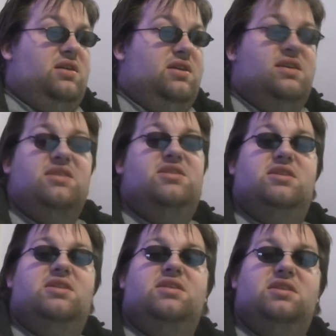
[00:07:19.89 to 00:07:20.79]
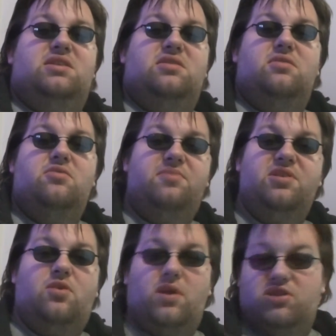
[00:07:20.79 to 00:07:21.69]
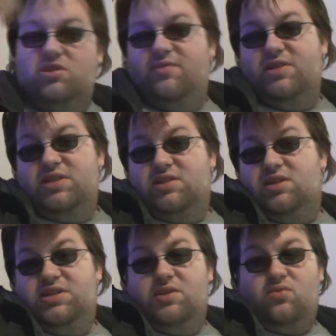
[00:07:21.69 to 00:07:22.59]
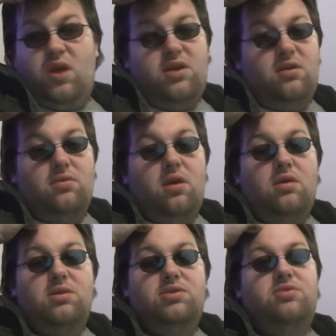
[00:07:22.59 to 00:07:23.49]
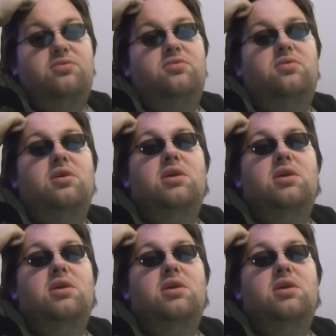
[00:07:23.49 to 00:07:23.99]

it would be the question of is it right or wrong to